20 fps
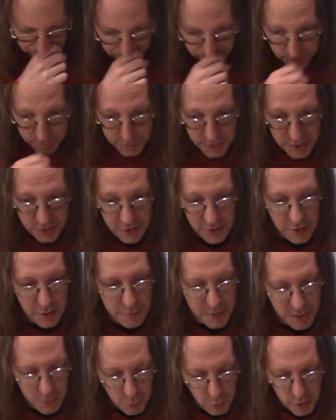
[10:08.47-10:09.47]
Bases
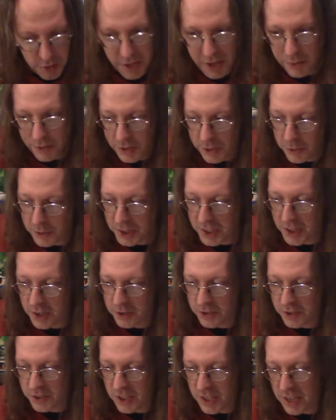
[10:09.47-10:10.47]
empty, one out, Leury
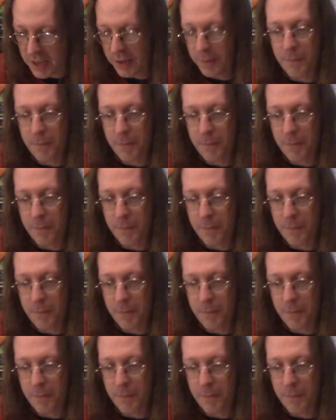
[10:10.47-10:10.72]
Garcia.